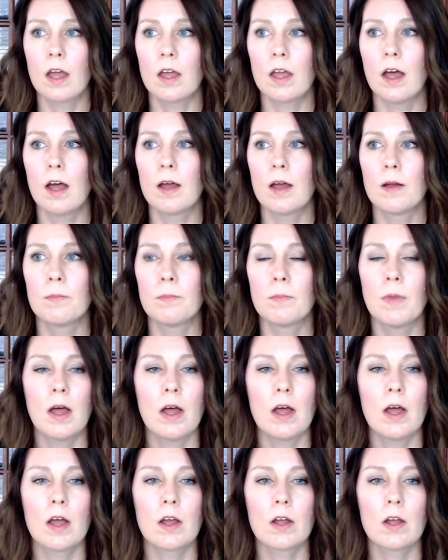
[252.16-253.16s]

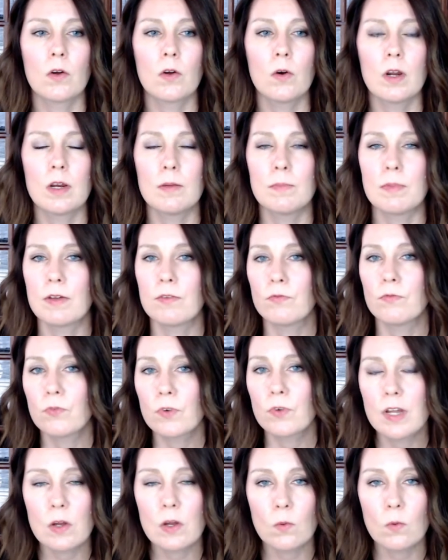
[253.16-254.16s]
going to be
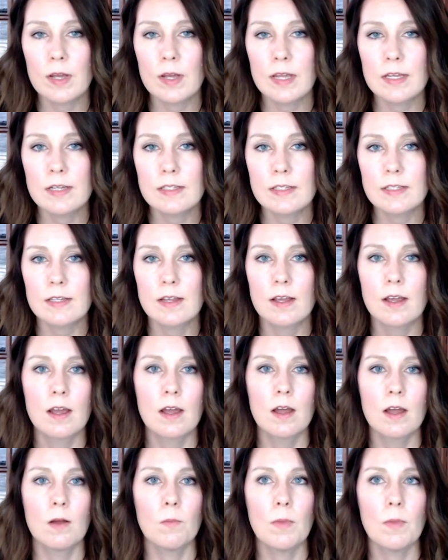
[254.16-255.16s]
frequent.
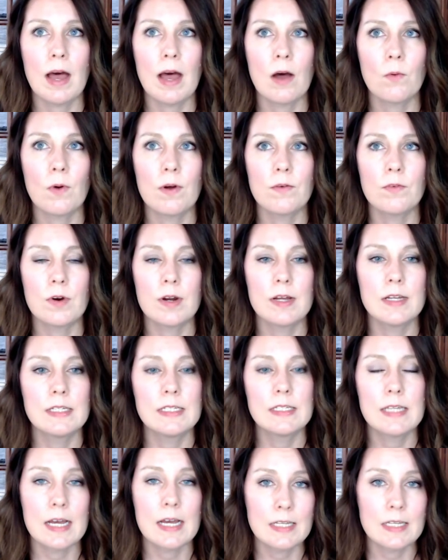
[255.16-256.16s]
However, it
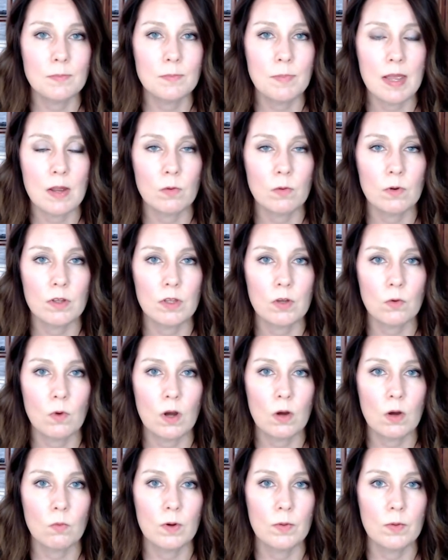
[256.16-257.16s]
does pay really
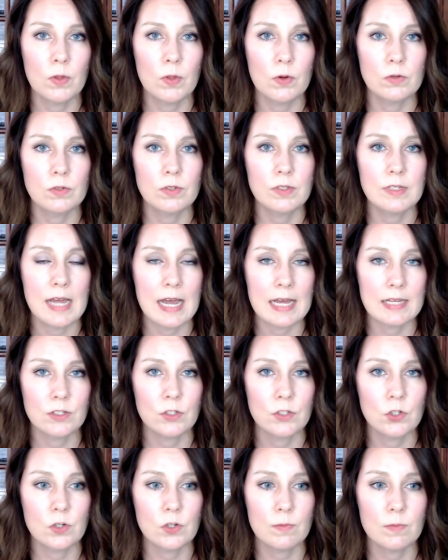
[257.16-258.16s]
well when those tasks
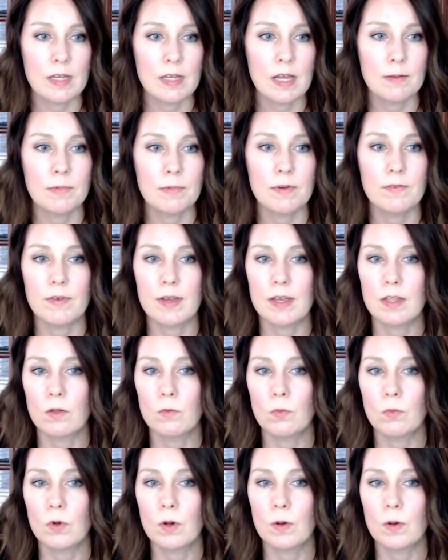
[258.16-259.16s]
do become
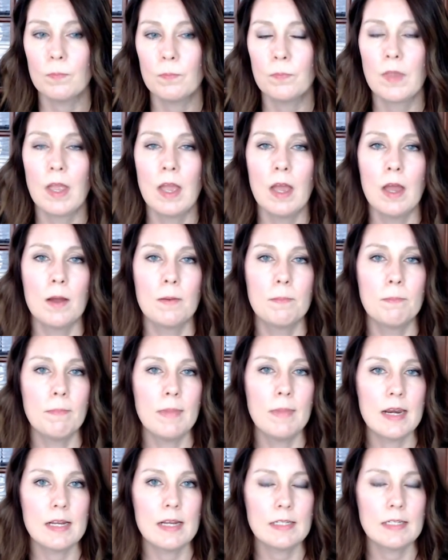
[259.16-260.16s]
available.
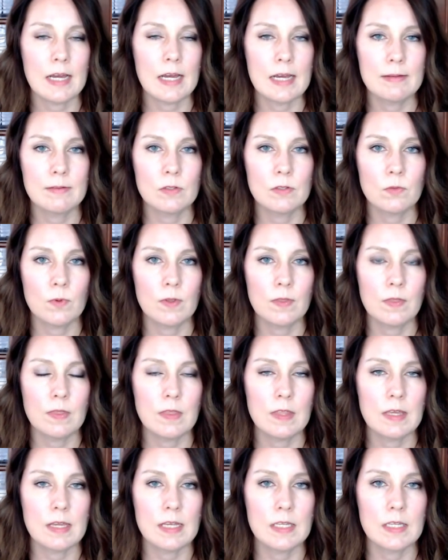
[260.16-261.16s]
Many times with
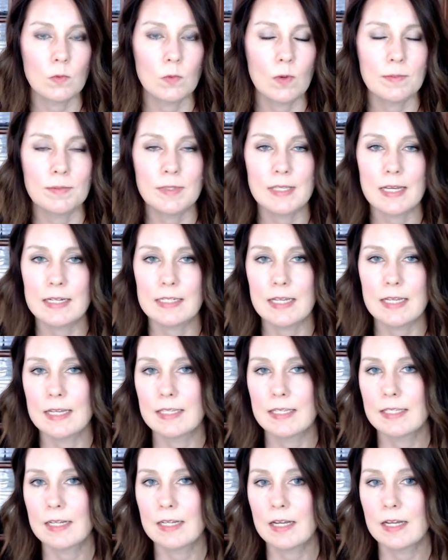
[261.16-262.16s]
these website
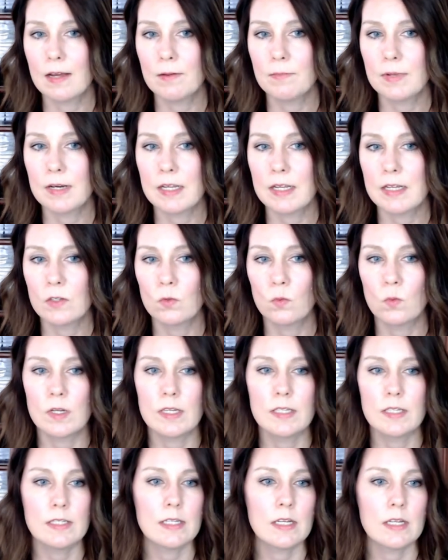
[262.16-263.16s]
testing companies, we
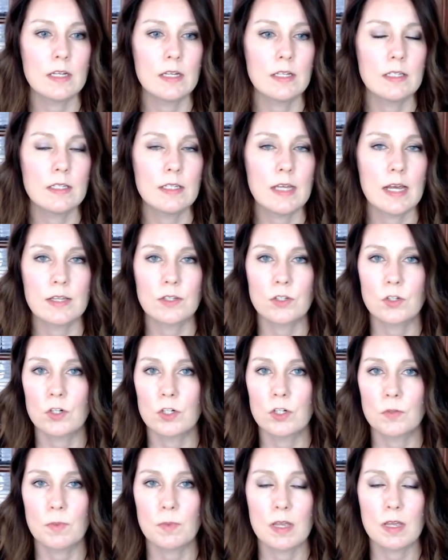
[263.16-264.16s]
see
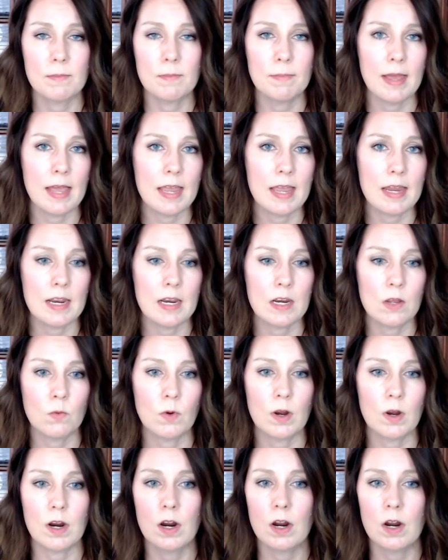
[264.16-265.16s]
testers being paid
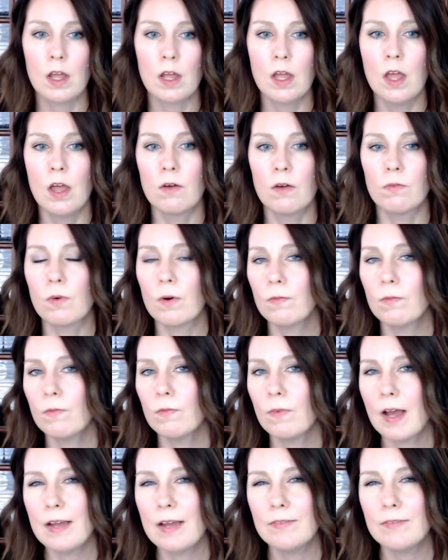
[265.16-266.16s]
anywhere from
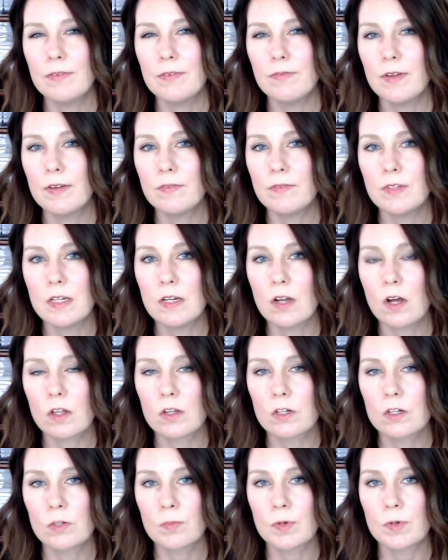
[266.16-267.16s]
$5 to
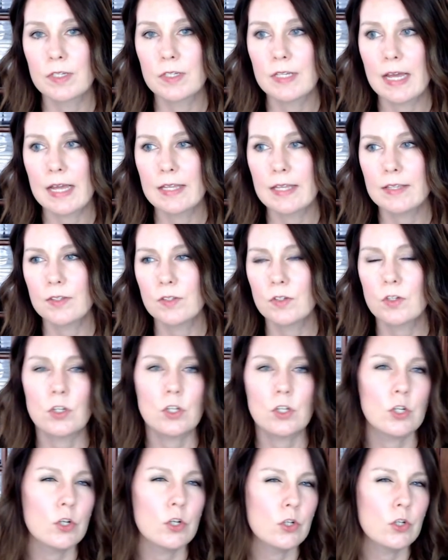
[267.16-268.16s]
$50 per test.
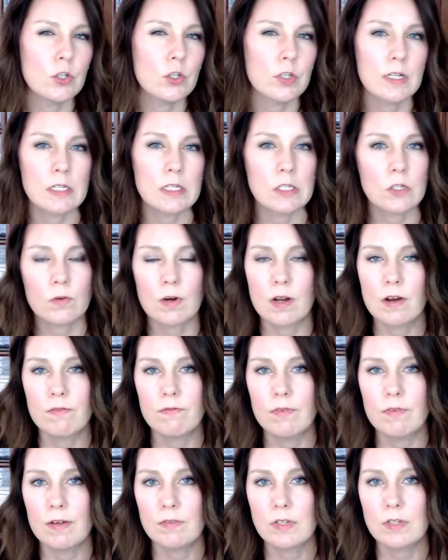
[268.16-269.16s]
Usually it's around
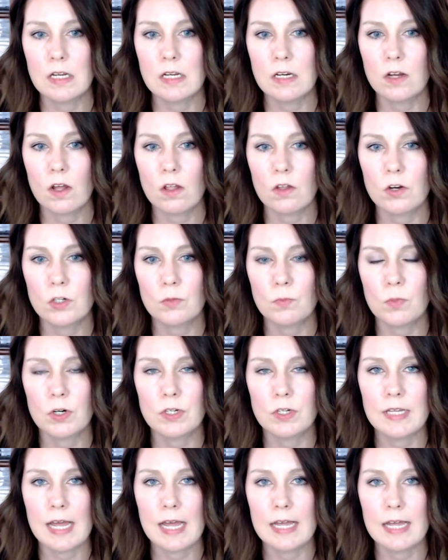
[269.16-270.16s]
$15 per
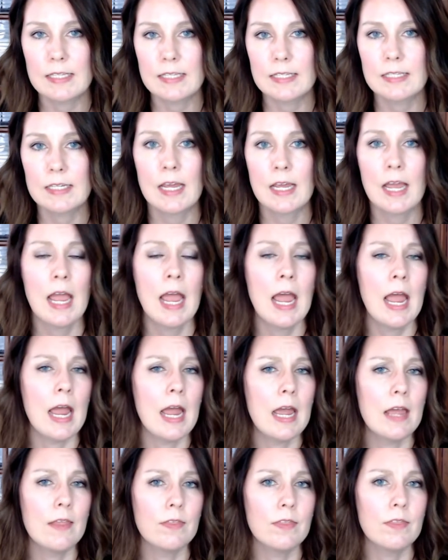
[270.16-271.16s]
test,
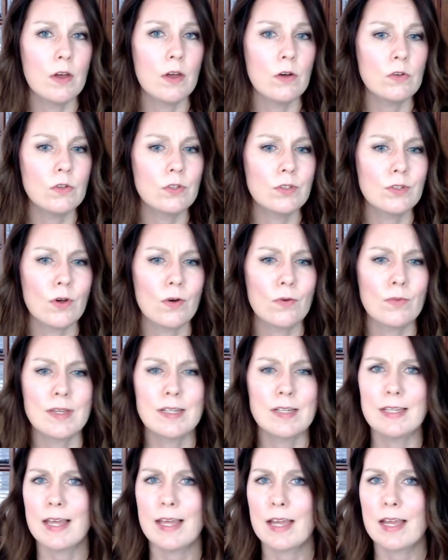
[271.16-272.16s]
and those only
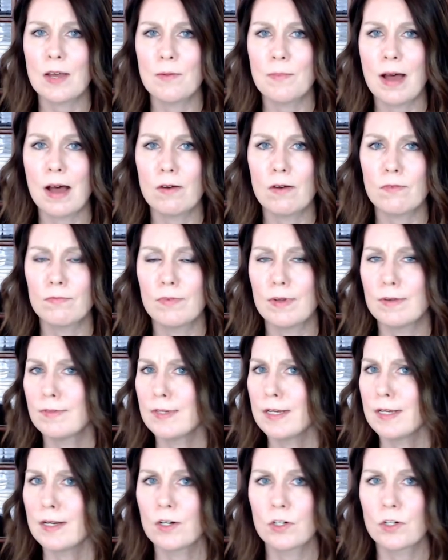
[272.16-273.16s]
take about
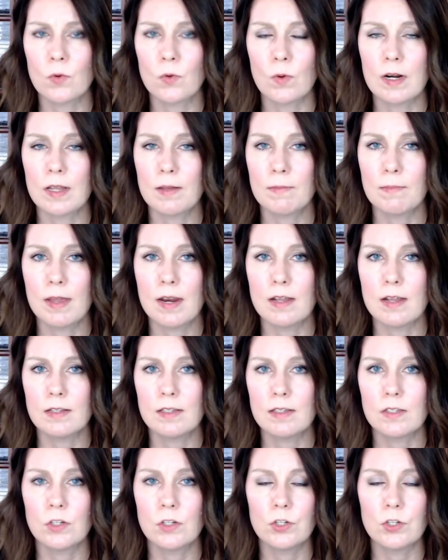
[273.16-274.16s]
15 or 20
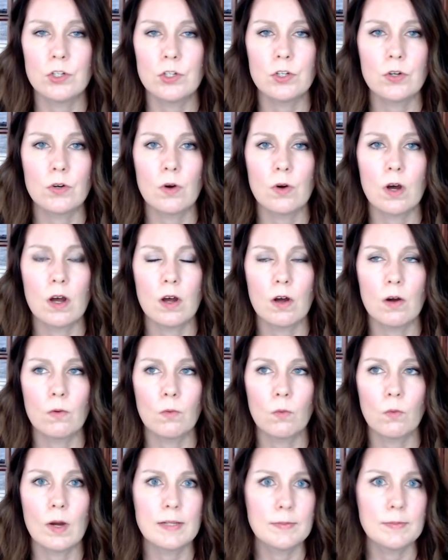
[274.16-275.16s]
minutes to do a
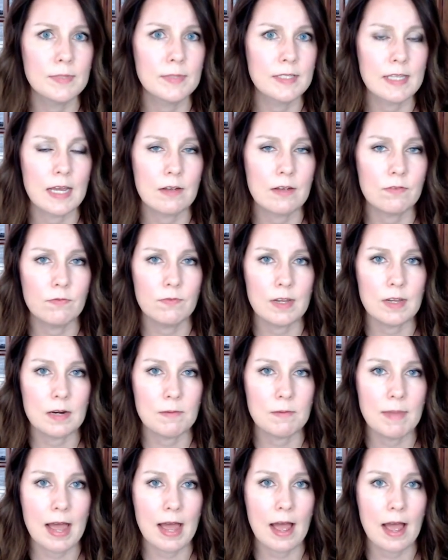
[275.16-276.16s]
website
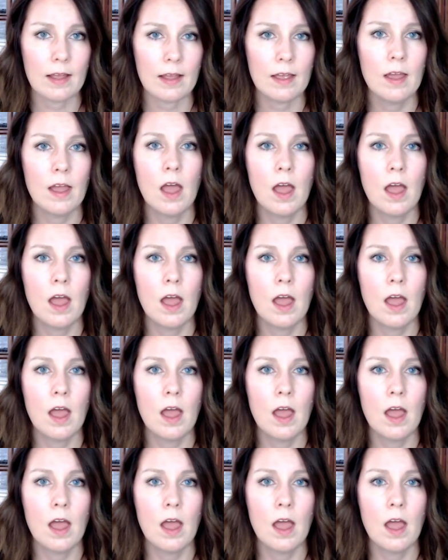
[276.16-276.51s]
feedback.